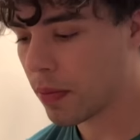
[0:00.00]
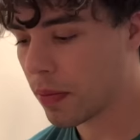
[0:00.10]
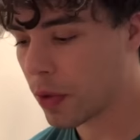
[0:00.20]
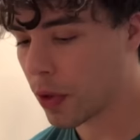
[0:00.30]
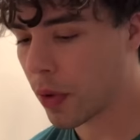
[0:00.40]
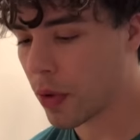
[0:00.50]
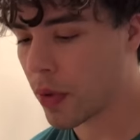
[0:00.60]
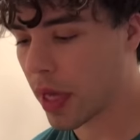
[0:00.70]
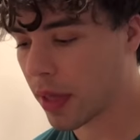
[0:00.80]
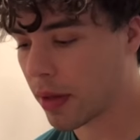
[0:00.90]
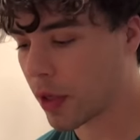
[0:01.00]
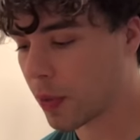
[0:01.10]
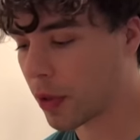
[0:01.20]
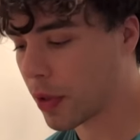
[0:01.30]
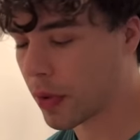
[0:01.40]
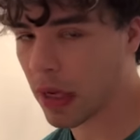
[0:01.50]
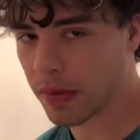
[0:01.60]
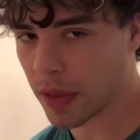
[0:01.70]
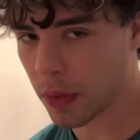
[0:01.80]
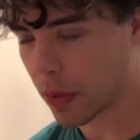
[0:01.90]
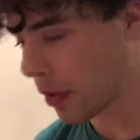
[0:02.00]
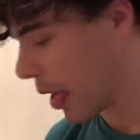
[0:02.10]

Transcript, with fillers: show you that this purchase was obviously worth